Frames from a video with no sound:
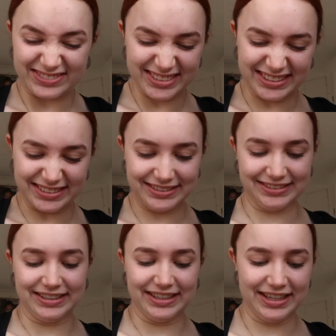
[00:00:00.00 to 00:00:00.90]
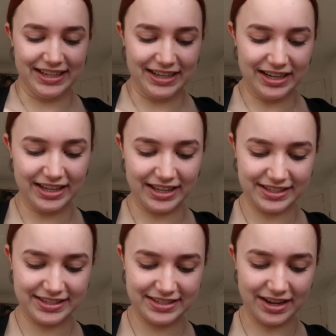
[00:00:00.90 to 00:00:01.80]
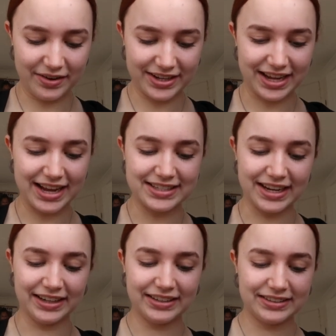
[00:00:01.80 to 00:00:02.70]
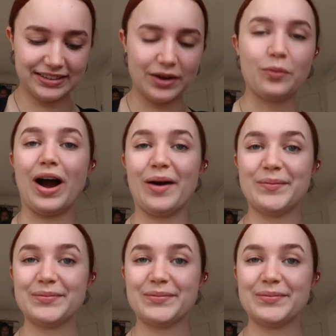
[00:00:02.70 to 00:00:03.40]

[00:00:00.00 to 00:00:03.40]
my god. That's so exciting. Wow.